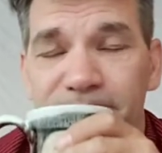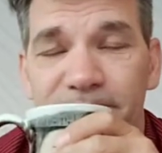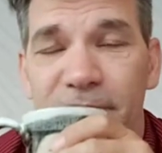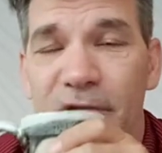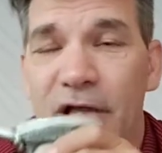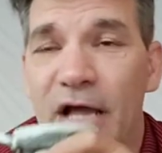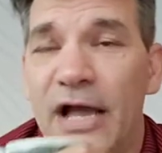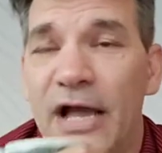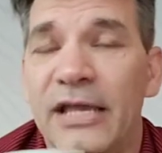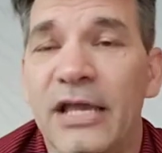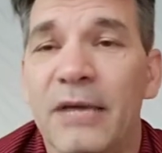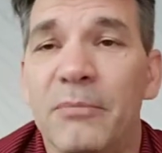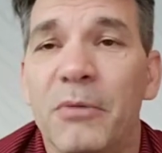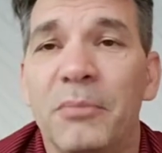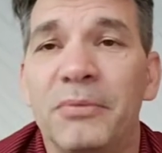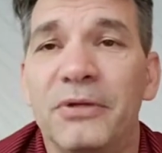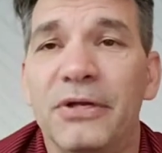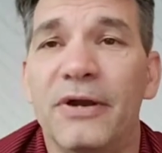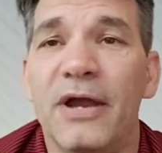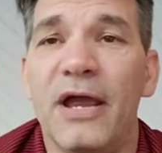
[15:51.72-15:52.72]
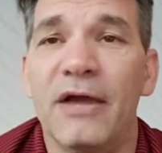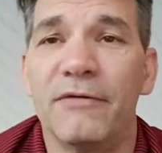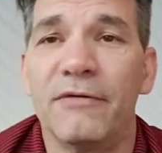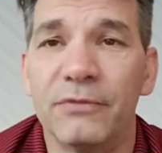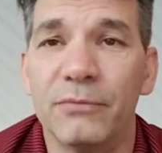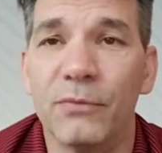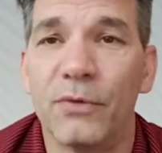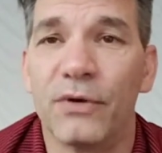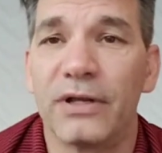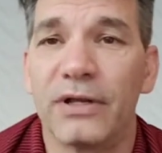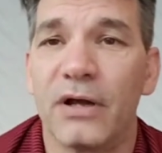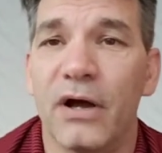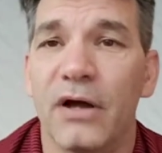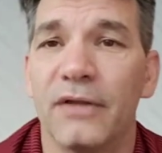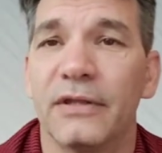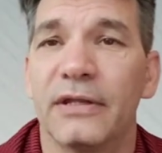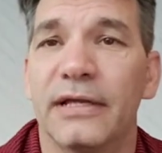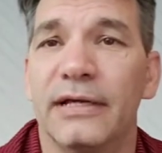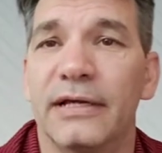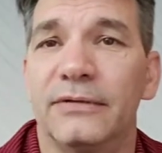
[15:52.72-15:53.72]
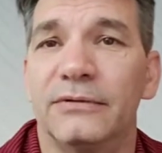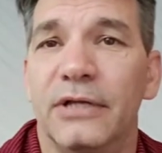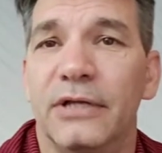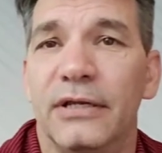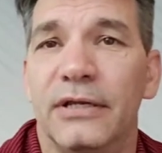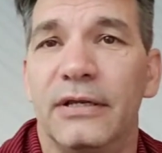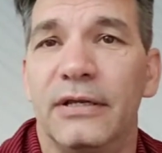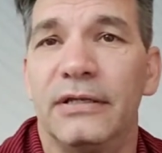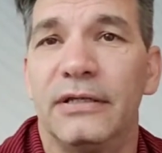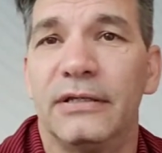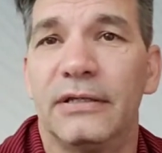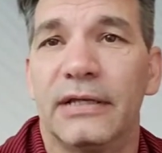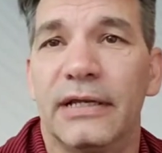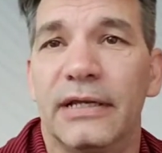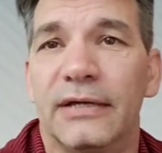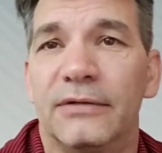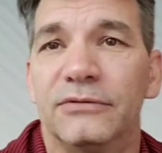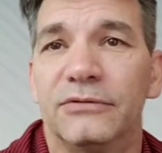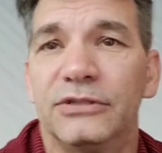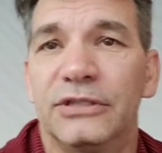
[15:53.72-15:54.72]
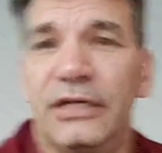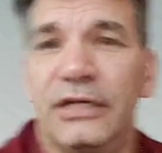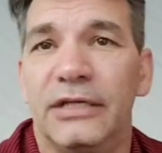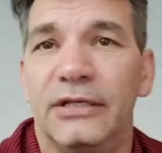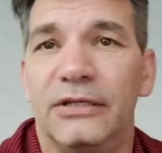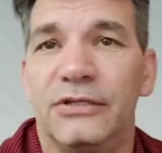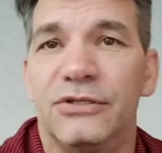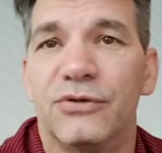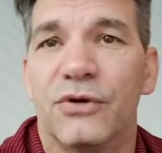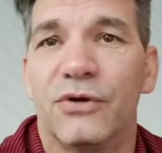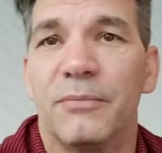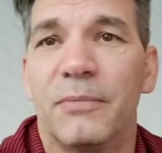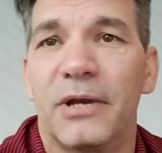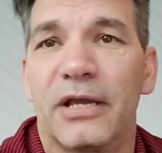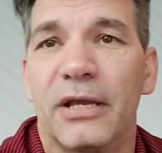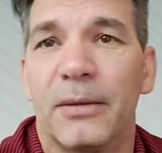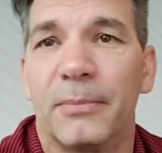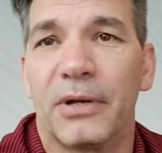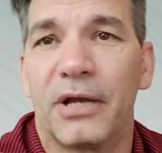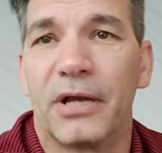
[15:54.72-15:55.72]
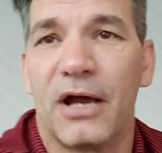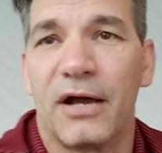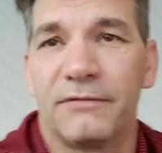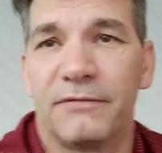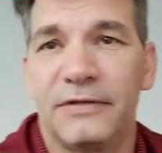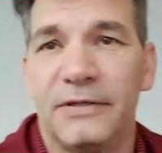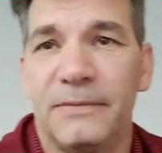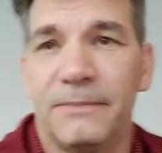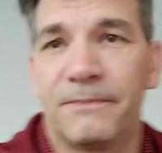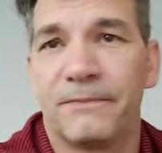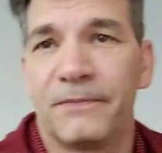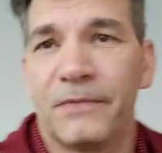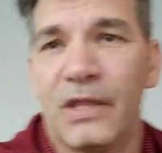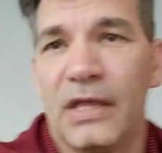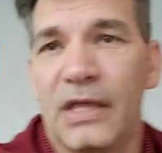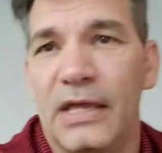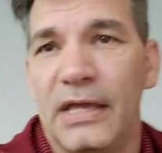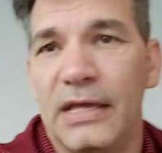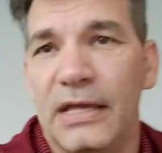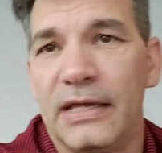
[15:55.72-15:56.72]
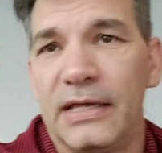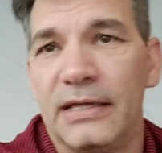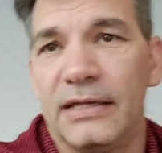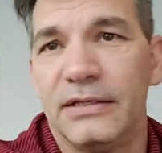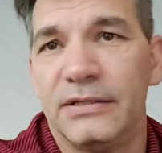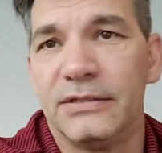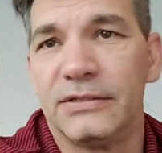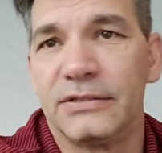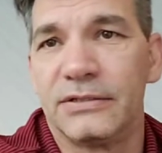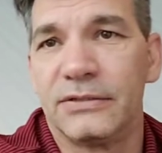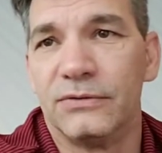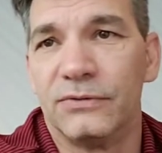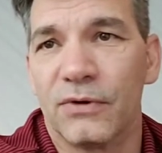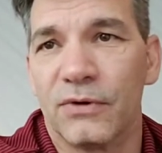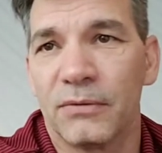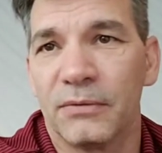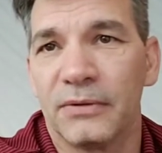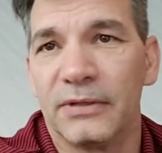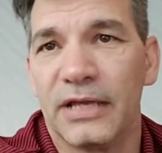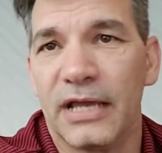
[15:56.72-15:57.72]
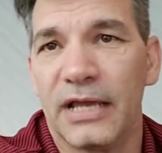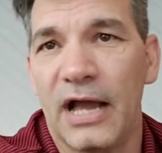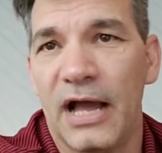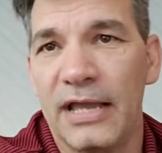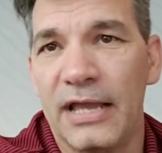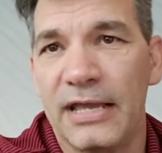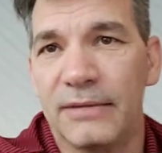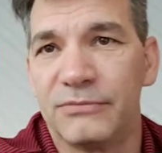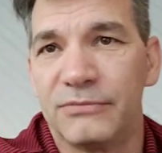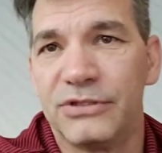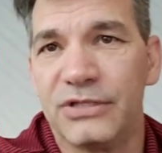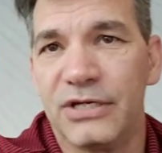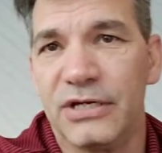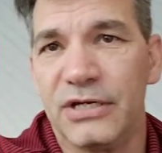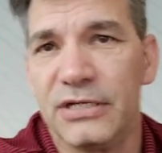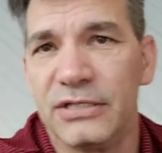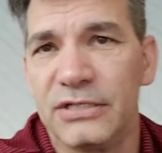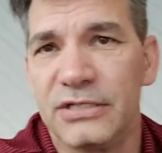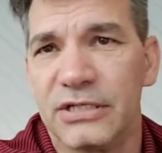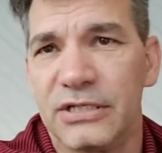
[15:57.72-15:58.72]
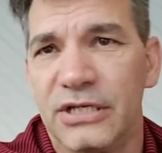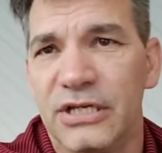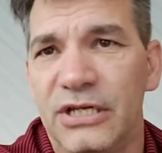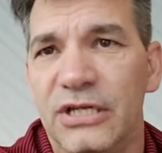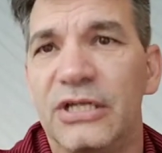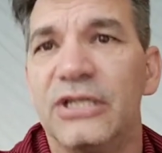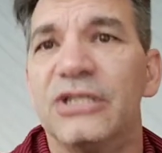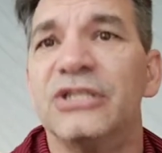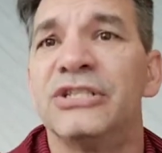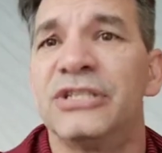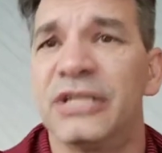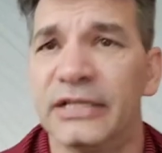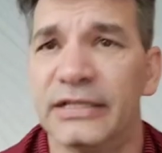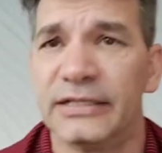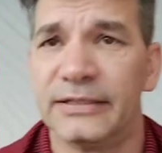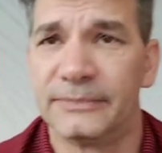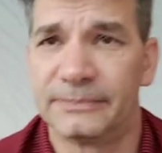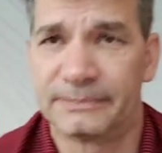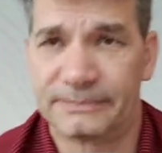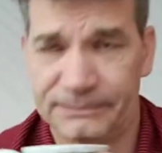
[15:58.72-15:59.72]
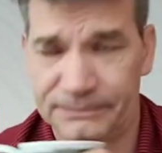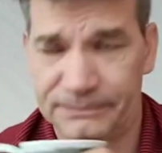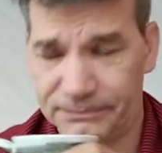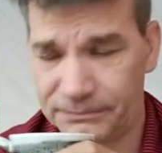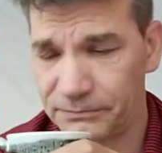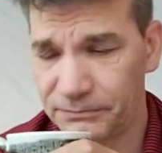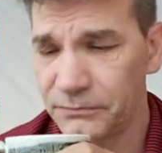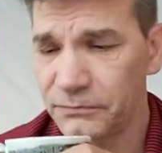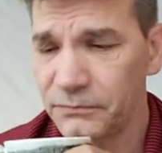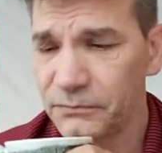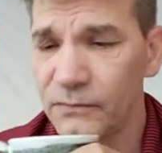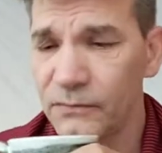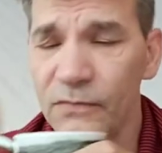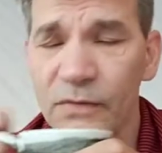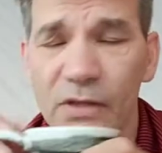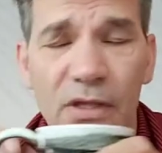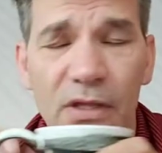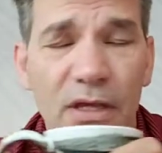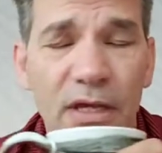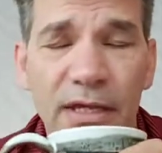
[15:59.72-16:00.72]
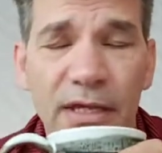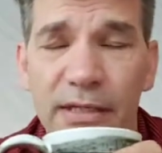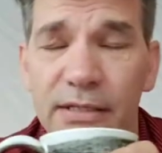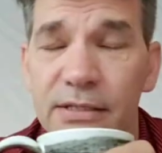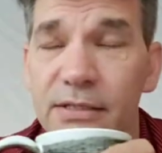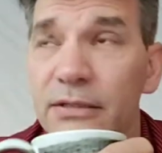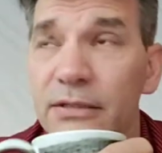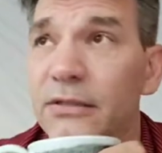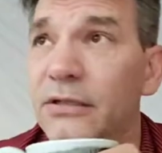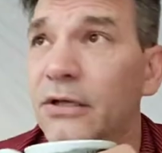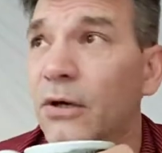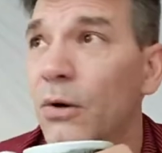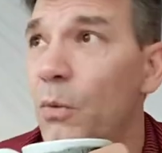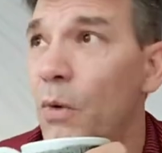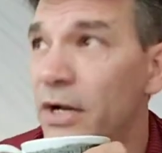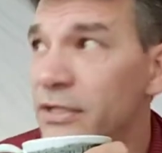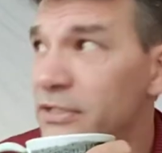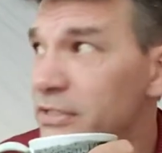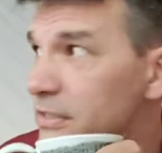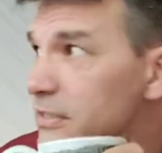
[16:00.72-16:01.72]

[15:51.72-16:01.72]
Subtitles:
I come up here every morning on the lounge, in the lounge, and enjoy my cup of coffee. And normally I am just chilling and watching the